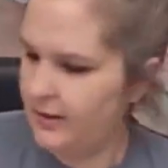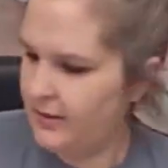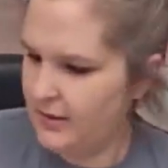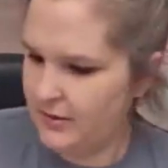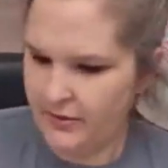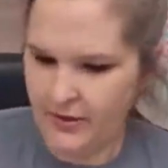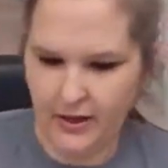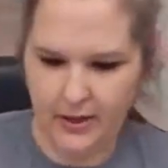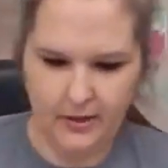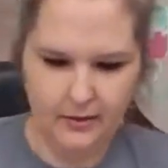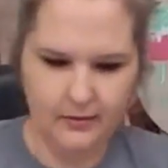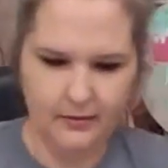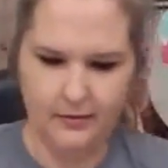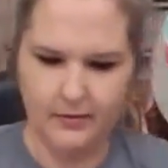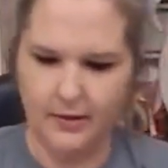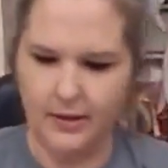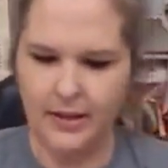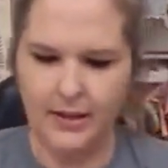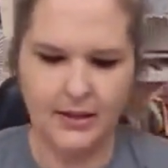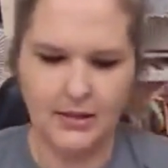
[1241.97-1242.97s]
It's fine.
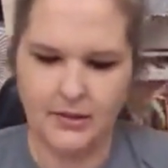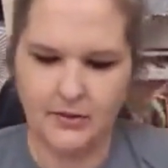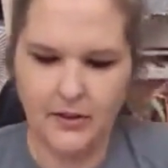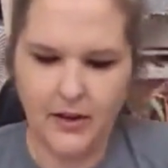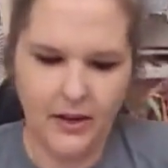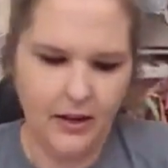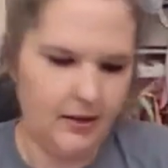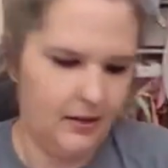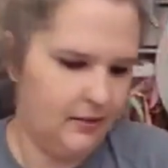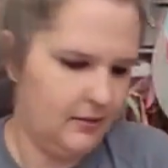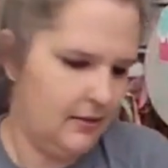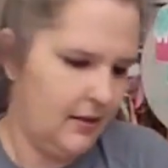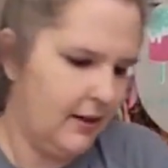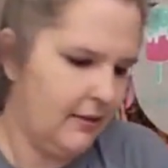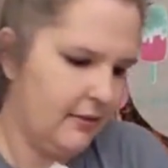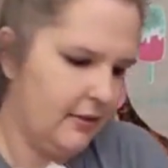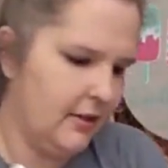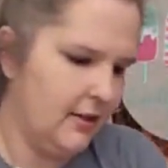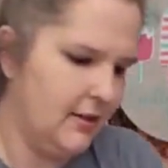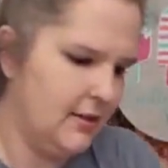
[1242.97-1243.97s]
It's fine.
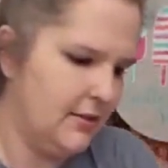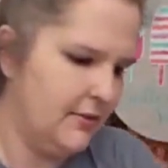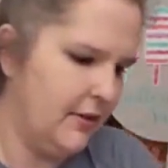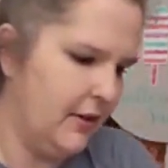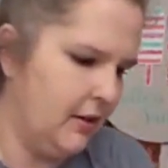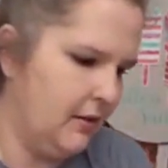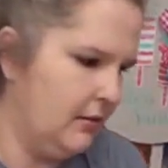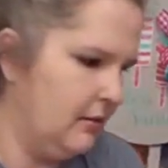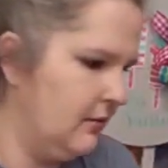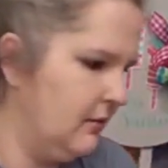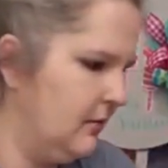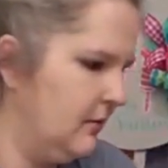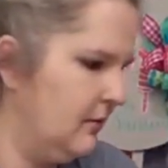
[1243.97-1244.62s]
Everything's fine.